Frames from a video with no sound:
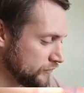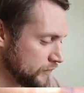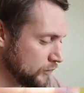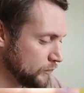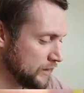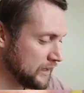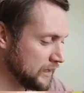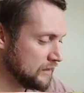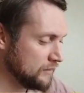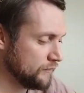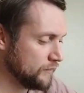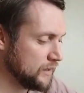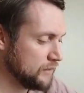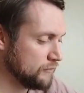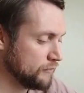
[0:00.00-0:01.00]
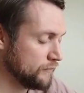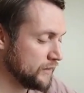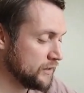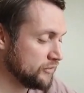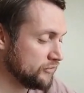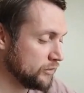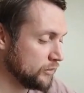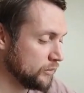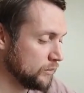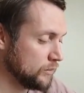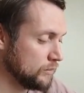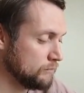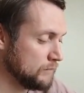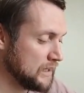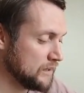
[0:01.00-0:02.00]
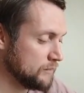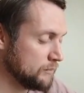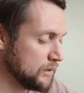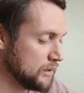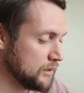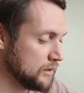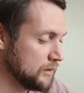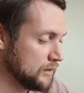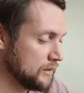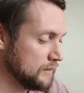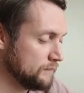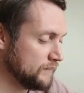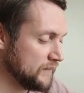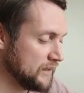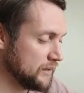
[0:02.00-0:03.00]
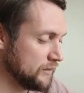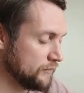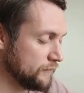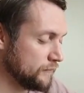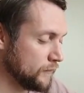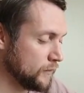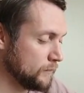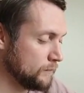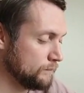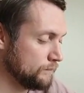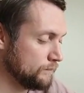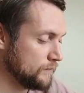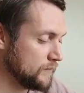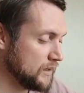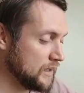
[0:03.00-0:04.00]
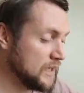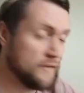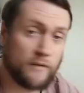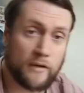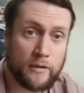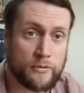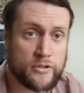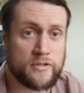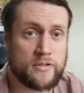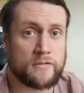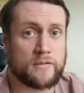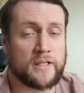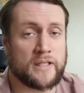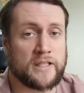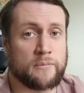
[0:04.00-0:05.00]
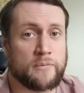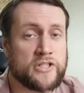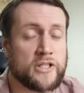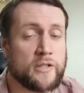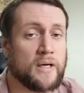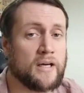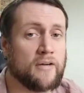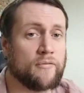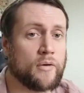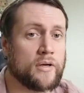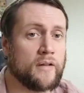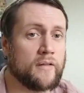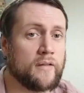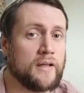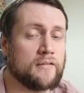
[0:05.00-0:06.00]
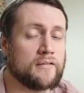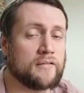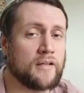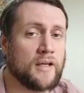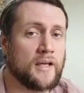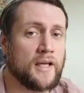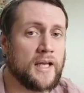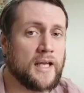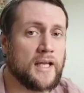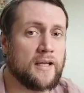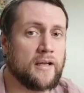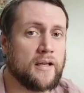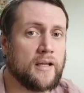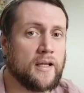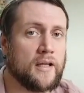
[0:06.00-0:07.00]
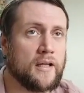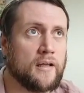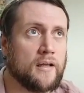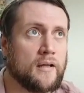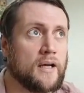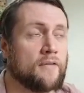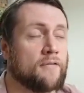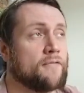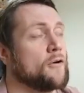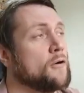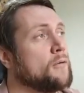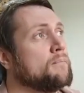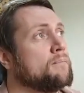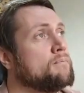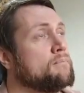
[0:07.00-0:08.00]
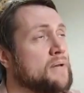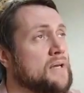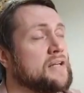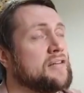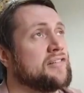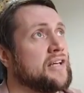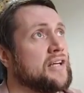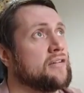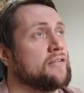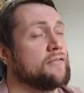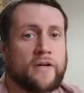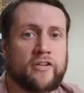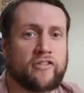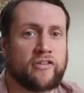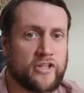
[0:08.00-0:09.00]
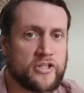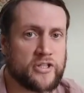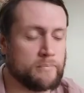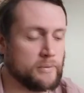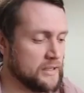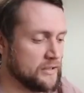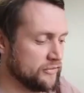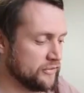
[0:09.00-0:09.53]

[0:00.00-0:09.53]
of all, we have the reverse hollow Magmar from Evolutions. We do have one of these from base set, first edition base